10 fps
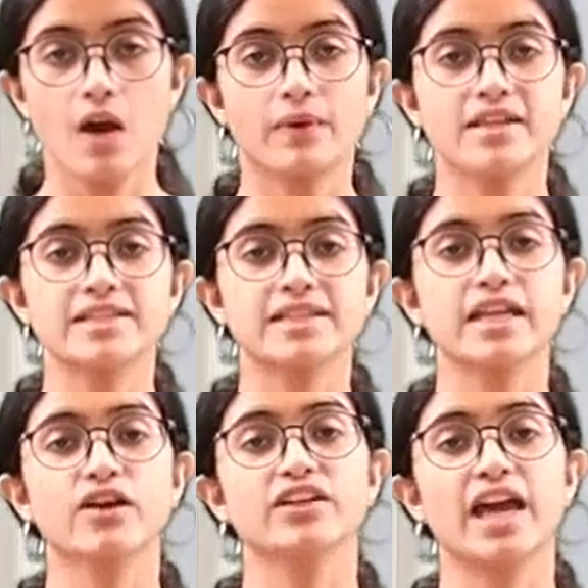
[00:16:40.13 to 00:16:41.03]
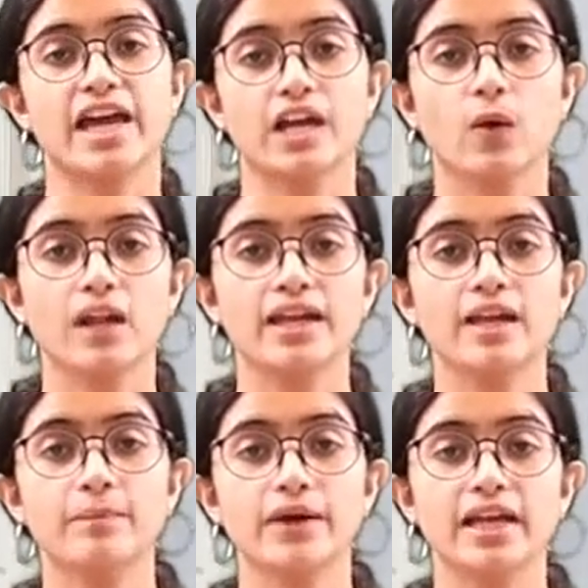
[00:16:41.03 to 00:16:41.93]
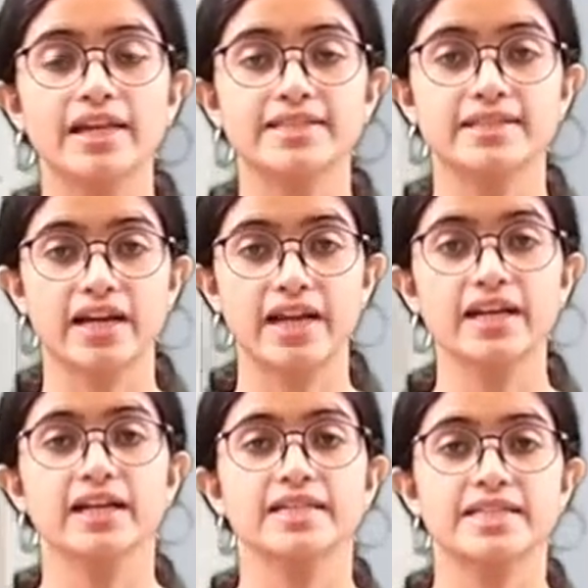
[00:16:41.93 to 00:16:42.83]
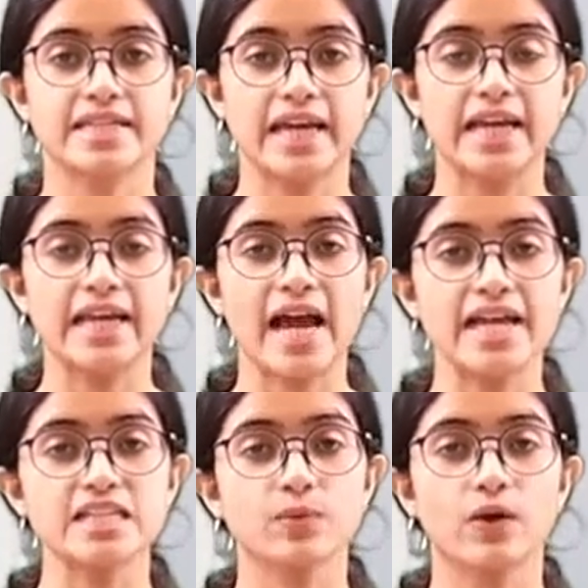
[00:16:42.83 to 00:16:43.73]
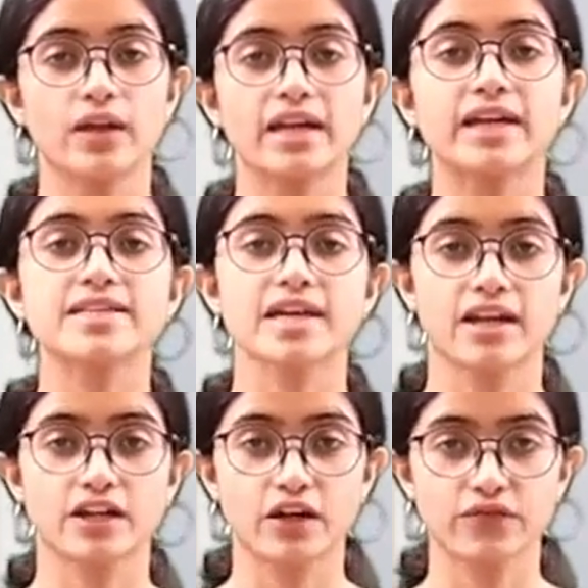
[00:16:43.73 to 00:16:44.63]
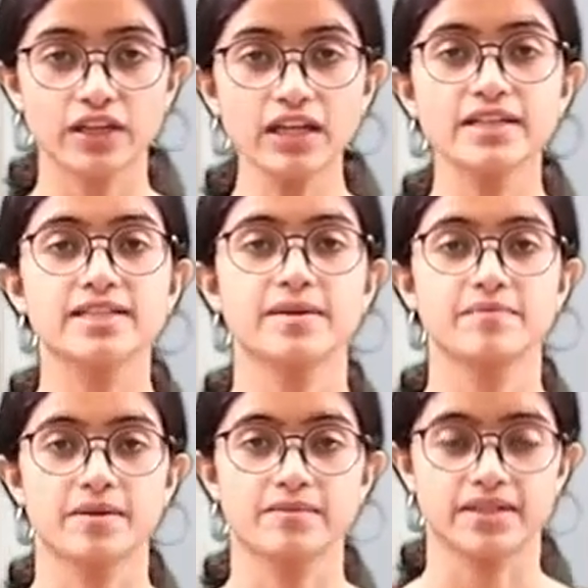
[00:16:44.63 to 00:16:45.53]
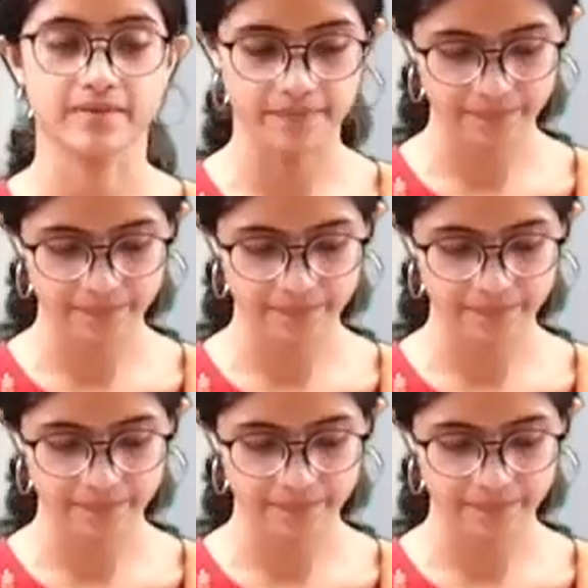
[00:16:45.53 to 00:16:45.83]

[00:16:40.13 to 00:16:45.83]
When the skin of the areola nipple is red, scaly and swollen, it is another of the symptoms.